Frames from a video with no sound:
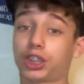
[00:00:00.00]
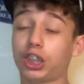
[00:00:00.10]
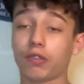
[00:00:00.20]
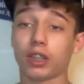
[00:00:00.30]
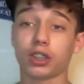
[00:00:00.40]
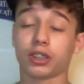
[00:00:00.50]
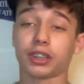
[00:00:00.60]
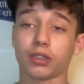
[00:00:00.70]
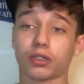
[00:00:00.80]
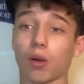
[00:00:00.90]
Giovani, or
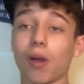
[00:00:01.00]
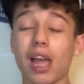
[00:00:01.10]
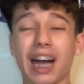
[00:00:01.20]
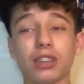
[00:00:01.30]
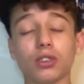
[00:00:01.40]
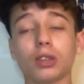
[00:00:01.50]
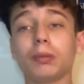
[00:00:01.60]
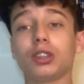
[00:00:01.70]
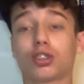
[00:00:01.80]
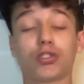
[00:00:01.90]
Celso. And also
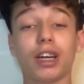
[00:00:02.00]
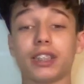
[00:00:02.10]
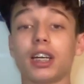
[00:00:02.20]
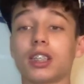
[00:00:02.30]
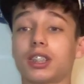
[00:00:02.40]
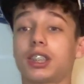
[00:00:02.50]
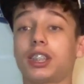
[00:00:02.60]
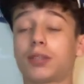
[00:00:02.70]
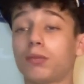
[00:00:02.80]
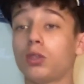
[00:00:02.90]
been great to see
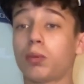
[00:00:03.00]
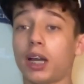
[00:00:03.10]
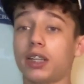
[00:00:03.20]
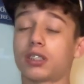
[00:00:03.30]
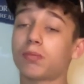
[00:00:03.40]
some new players,